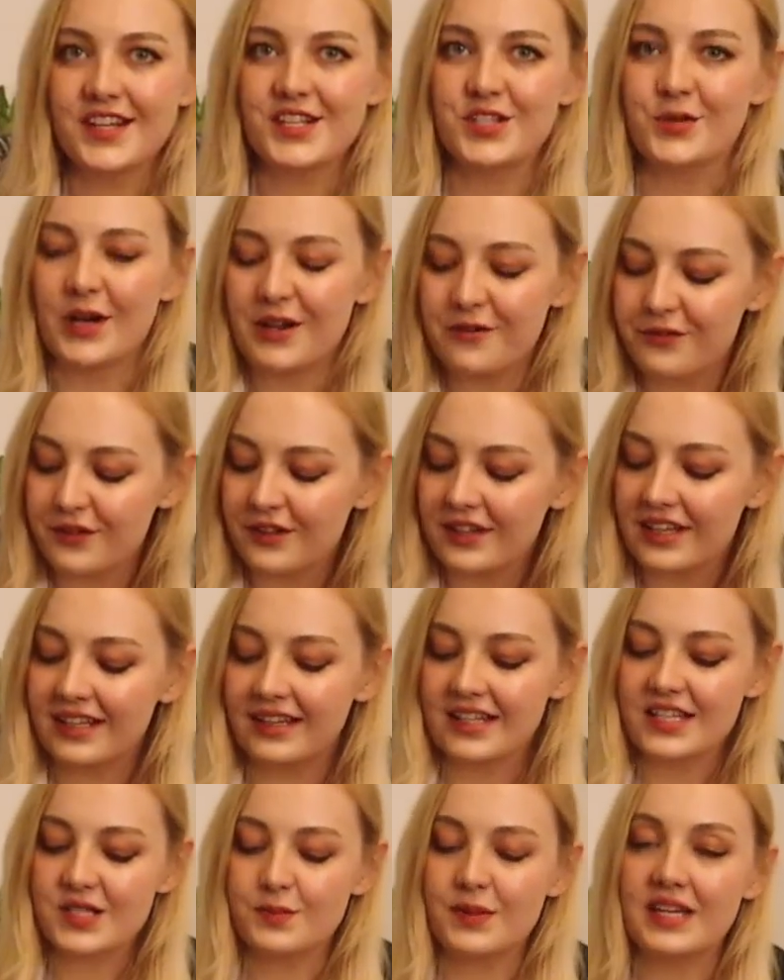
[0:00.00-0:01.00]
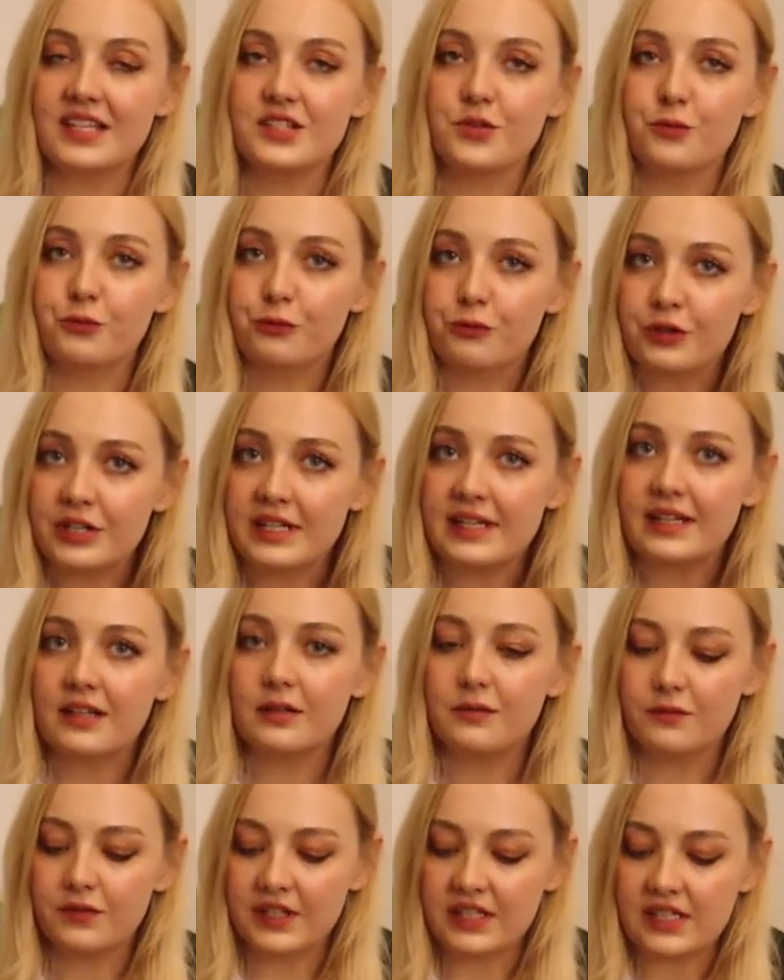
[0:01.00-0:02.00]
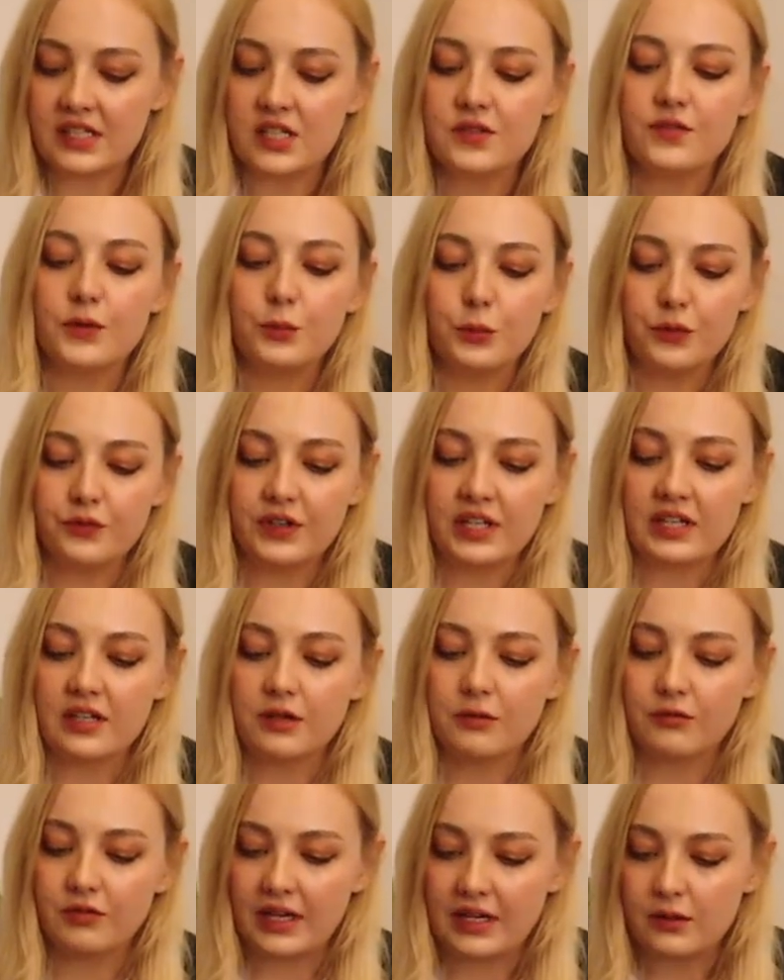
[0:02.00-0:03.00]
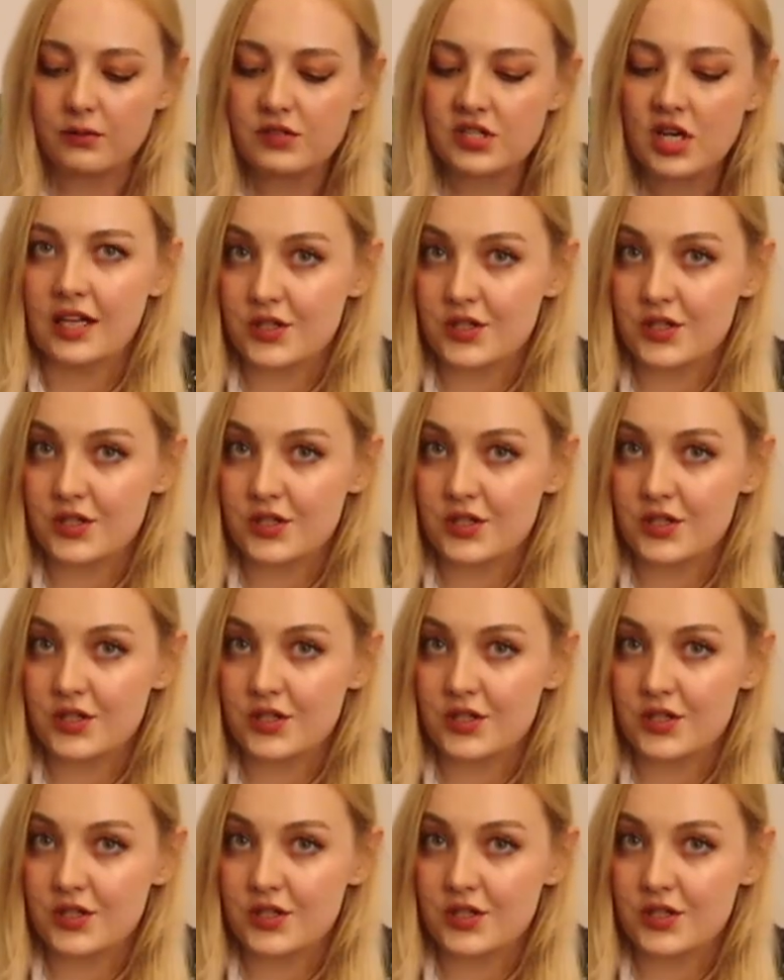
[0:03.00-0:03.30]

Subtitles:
So I feel like this makes it really convenient for moving it around,